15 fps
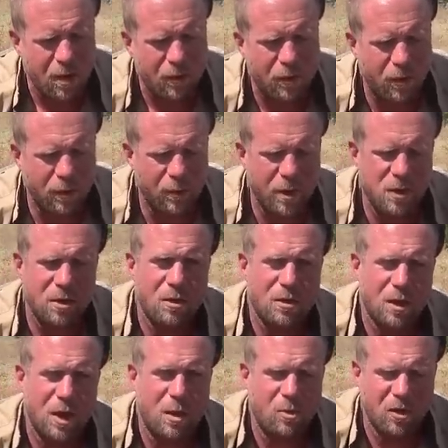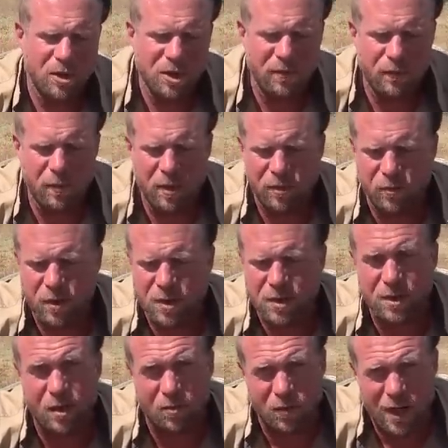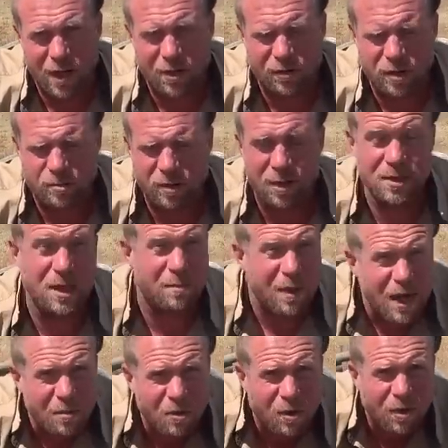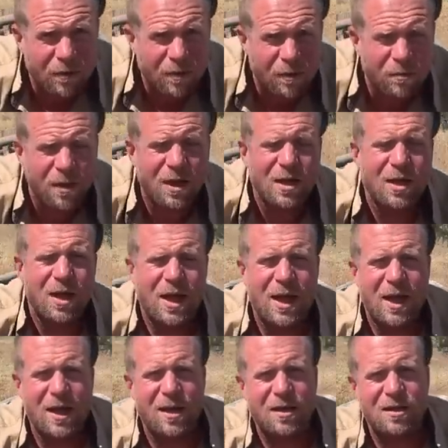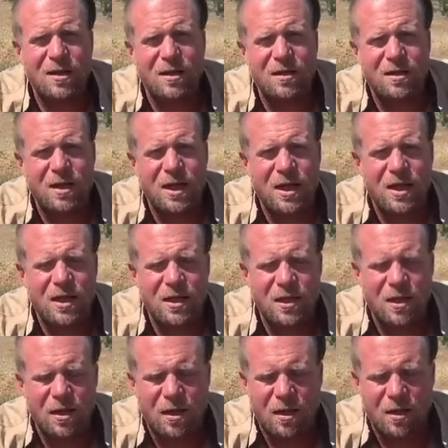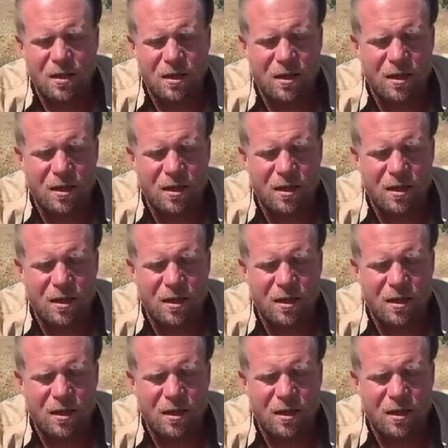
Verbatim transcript: The only reason there's a lot more G43s still around is because they made more of them, and they, uh,